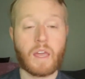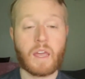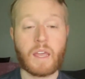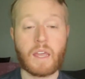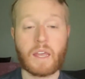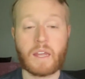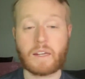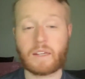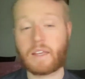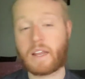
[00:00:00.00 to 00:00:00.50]

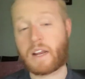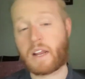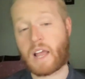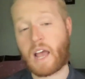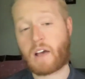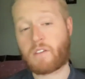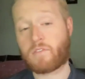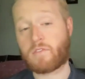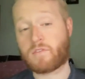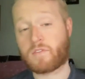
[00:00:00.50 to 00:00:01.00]
And getting
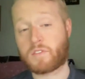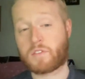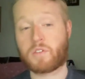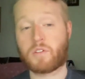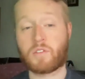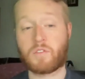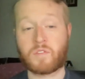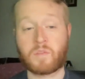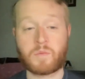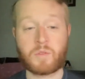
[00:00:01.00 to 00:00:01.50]
half of a
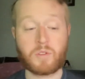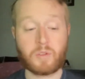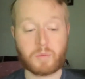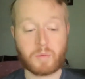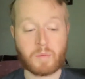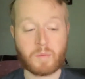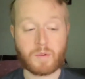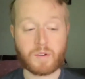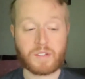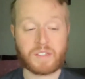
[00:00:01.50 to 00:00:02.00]
goal from newly
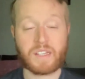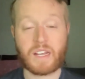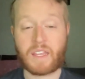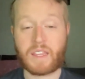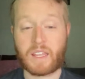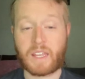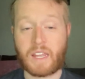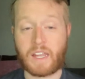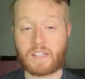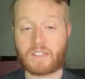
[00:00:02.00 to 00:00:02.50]
promoted
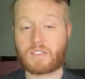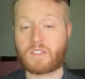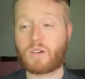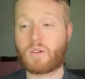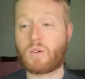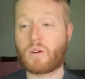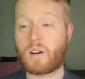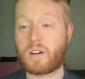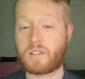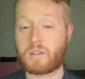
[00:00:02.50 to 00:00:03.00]
side that can't
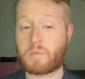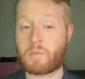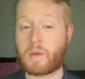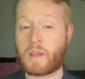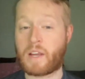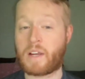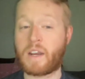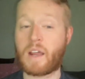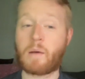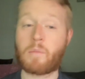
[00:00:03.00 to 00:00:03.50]
score is a
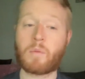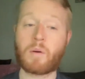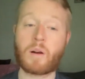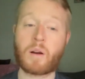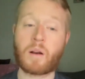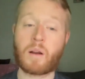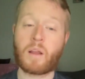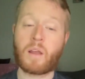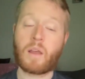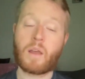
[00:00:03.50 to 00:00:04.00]
big
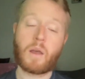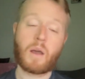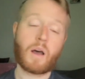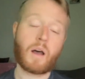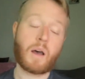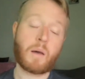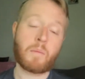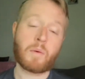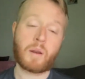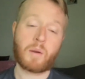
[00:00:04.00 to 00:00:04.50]
number,
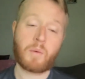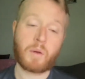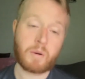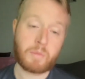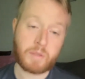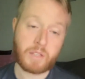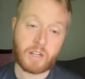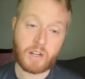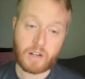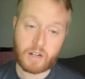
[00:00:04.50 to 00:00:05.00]
but I want
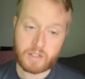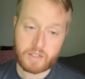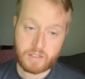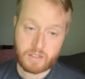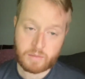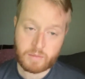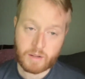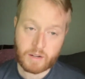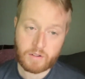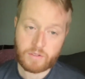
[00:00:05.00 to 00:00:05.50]
to be
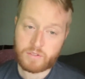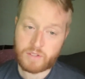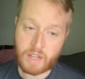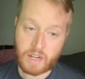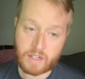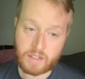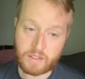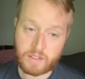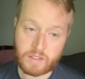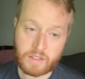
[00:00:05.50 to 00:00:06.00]
cautious about who's
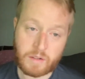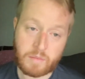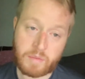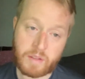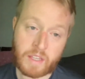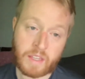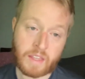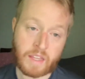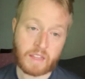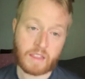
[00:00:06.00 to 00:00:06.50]
actually going to
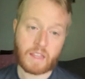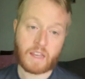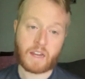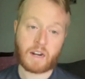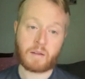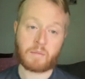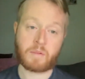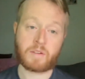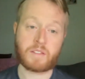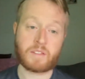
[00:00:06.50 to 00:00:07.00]
be in that
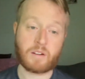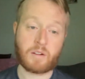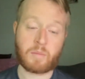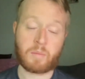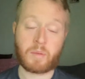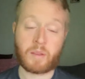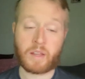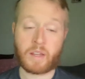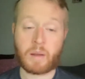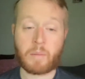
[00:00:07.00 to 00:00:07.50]
lineup because they were
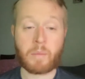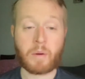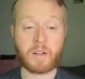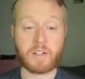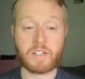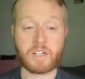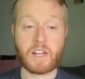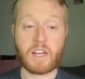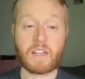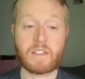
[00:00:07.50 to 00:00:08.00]
playing a
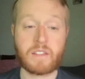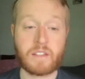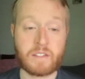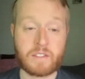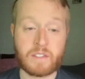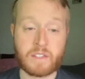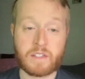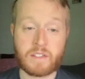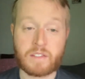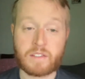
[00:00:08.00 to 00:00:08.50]
bunch of guys
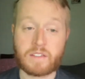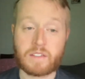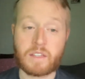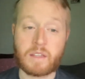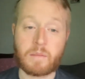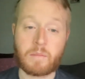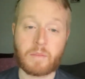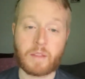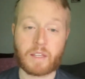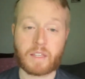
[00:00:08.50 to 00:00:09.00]
that didn't
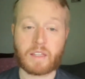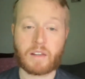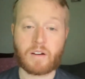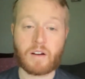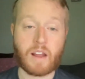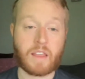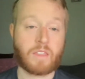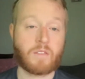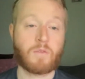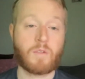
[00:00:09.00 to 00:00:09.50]
seem like they
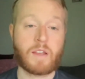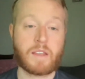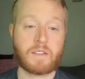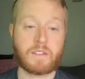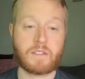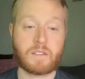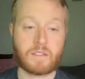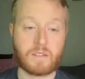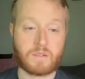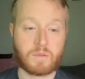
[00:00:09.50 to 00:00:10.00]
were at the
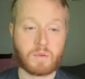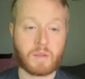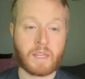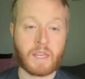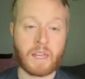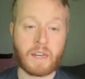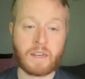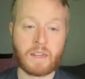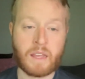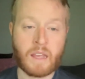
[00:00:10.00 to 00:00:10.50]
races this
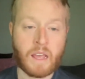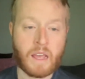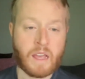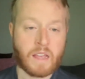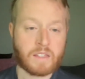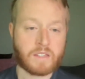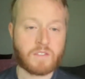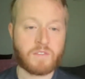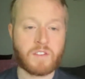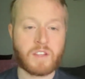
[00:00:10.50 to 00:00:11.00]
weekend.
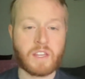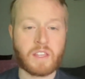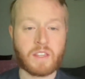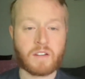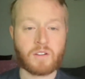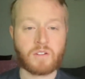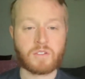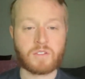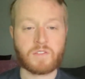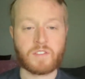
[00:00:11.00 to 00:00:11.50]
Sevilla
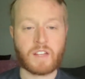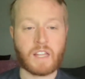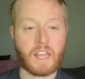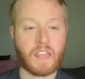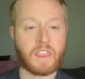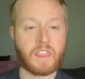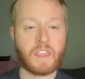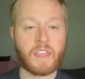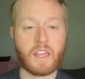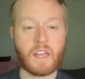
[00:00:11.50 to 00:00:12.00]
then hosts
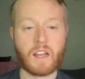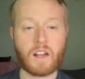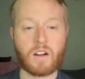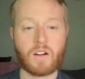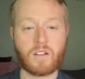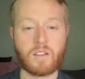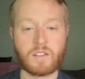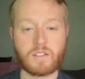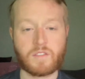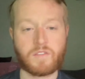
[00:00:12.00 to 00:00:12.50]
Valencia.
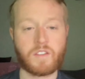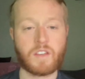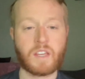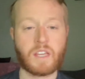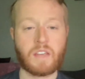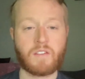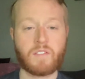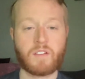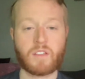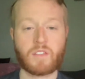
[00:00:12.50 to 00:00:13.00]
Currently,
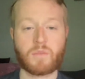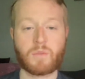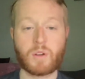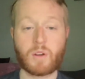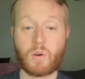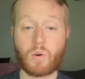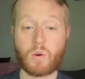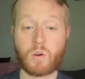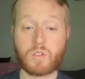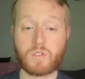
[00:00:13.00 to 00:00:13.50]
Sevilla giving
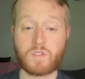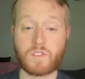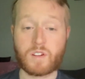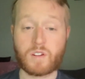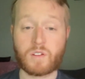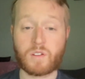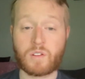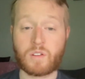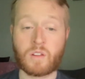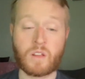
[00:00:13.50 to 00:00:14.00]
3/4 of a
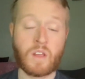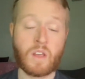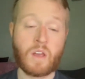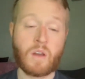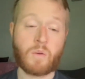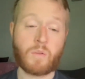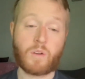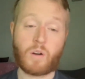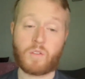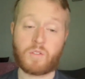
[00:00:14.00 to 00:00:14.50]
goal.
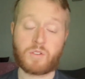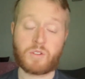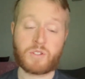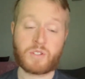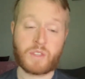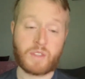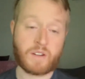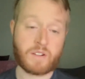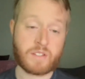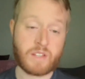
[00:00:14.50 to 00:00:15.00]
With all the
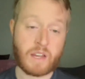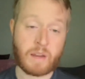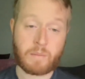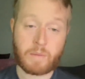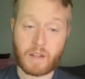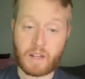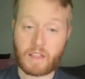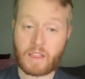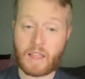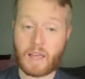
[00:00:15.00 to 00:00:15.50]
juice on their side,
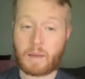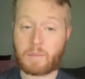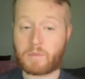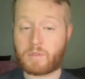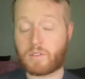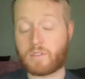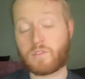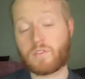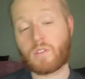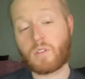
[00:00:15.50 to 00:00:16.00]
might climb
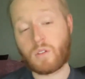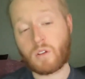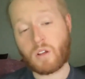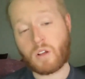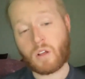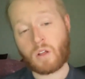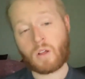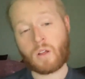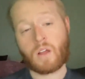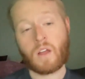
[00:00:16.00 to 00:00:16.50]
to a full
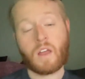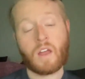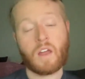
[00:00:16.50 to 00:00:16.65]
goal.